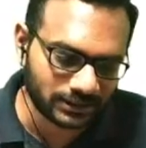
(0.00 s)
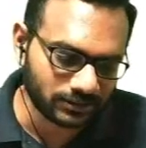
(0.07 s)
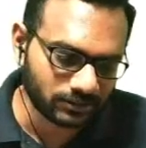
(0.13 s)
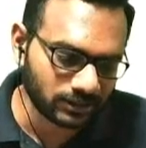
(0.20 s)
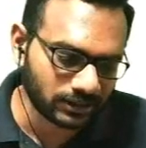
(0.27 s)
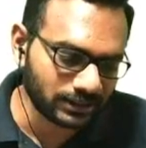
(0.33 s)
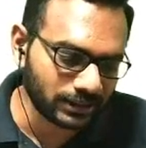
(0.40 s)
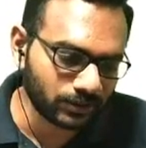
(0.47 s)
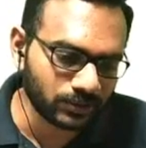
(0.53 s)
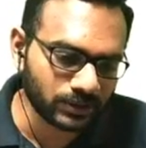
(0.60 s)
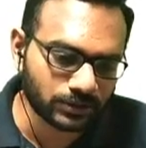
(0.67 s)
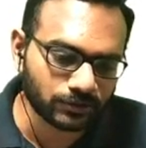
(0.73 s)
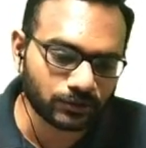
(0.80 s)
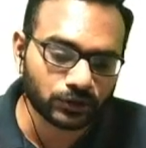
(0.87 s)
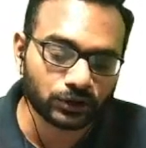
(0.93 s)
where the
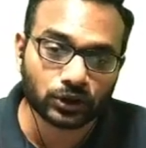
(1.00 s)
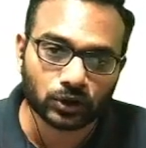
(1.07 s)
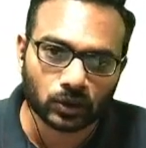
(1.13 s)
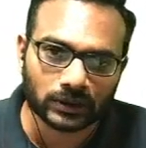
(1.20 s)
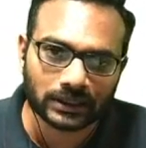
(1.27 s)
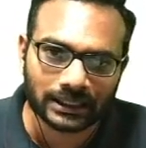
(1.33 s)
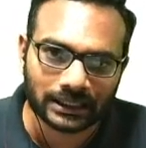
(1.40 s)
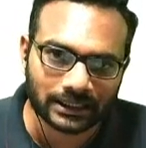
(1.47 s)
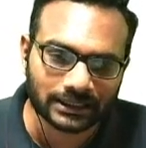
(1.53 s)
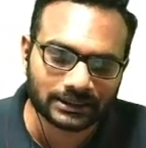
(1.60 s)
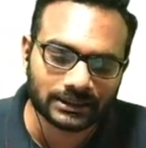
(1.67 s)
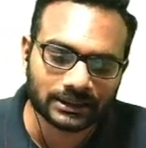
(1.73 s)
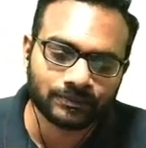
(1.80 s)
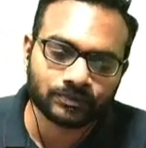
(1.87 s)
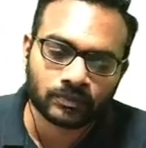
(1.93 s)
equation for the total energy